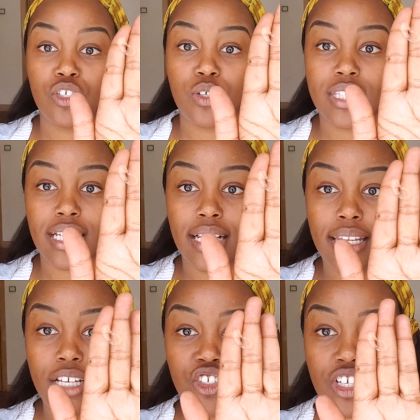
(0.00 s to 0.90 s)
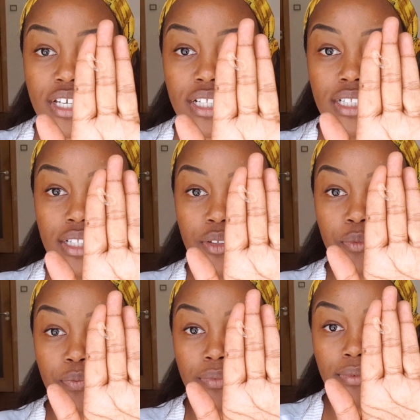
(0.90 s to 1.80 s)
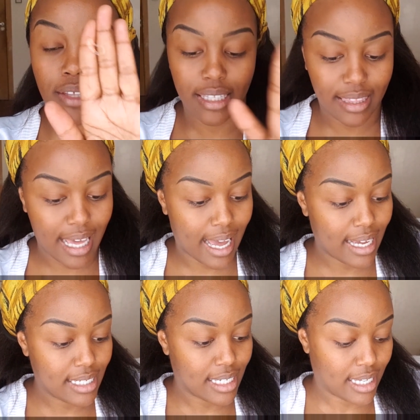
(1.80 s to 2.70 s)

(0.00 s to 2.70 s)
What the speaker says: So it's a clear gel like that.